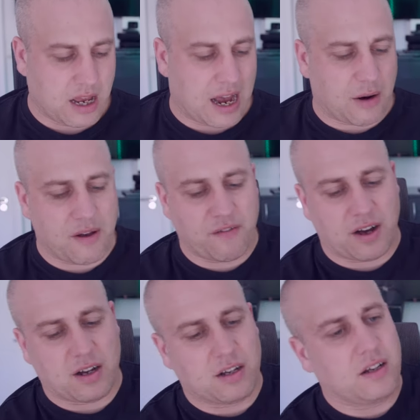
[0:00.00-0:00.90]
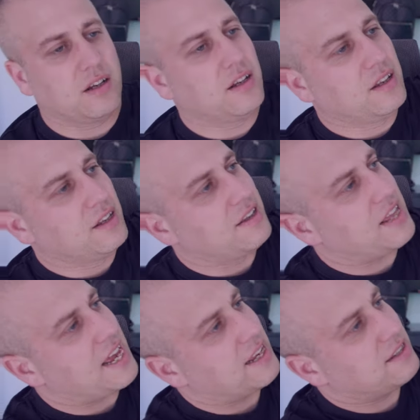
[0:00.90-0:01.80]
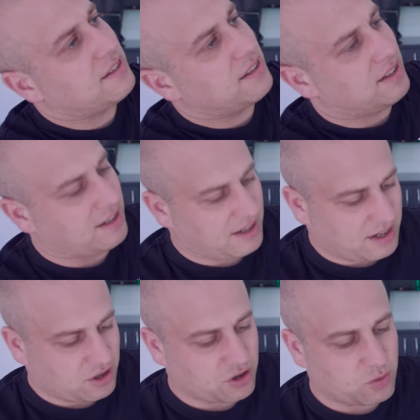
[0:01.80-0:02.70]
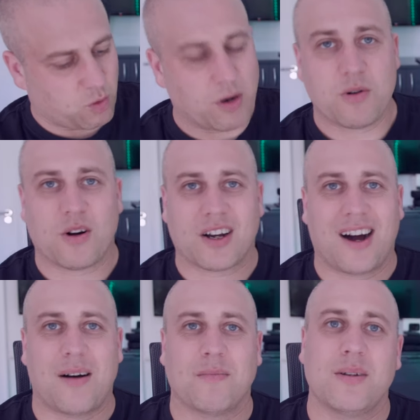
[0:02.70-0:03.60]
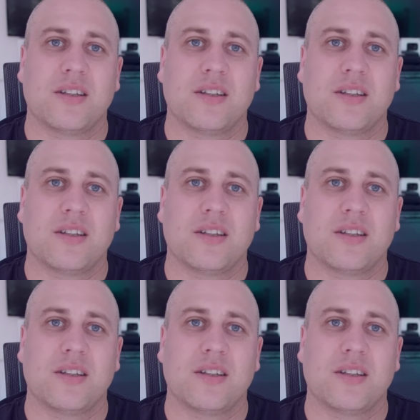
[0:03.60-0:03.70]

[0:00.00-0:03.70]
However, this just will not come.